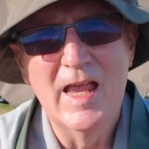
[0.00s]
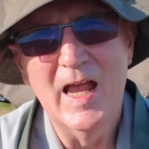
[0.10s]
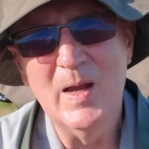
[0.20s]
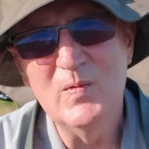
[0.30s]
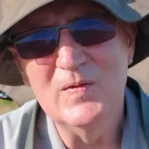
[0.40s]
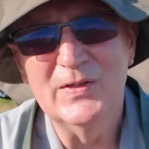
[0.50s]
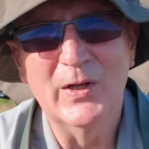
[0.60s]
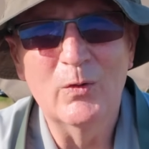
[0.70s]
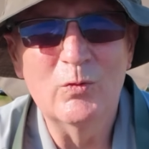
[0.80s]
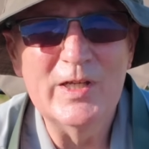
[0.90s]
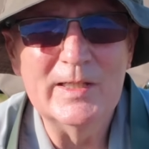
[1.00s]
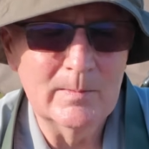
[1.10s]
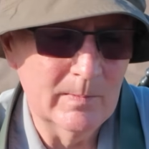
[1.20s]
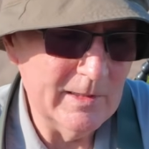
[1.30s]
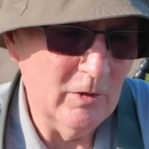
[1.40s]
And we set a
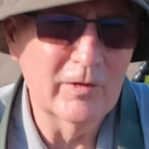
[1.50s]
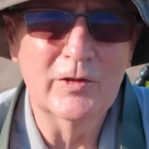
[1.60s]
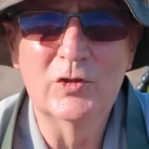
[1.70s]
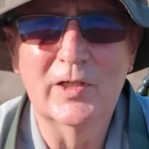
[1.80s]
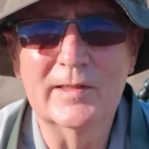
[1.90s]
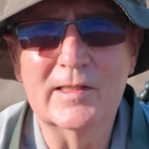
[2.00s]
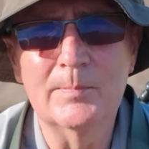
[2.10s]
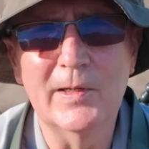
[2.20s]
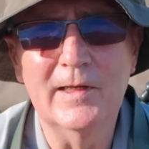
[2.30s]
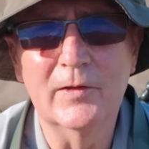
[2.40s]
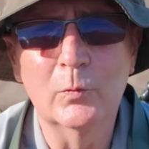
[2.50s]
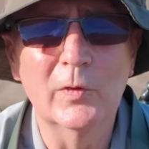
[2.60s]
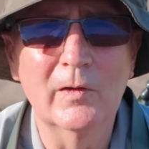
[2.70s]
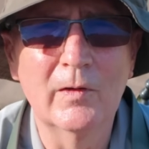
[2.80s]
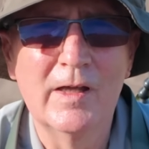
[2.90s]
reasonably high shutter speed as
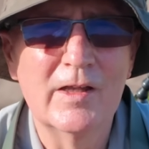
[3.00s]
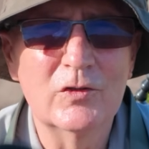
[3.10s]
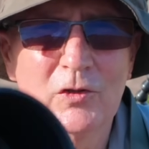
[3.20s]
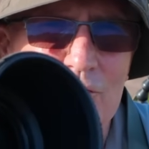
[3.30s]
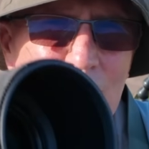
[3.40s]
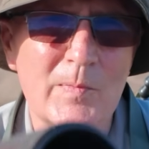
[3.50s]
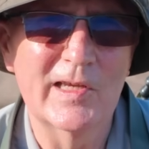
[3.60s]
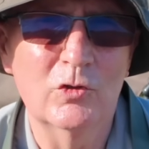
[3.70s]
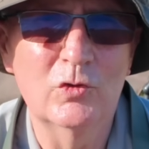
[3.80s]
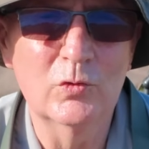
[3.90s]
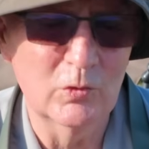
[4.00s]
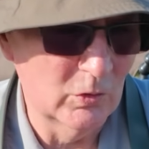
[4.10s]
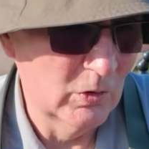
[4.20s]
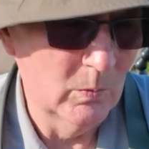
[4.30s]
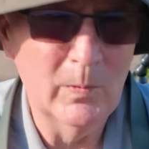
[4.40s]
well, just to make sure
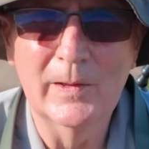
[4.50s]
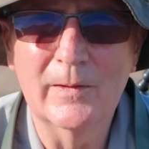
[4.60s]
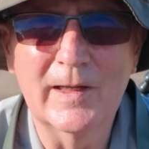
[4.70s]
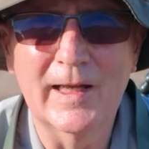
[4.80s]
we don't get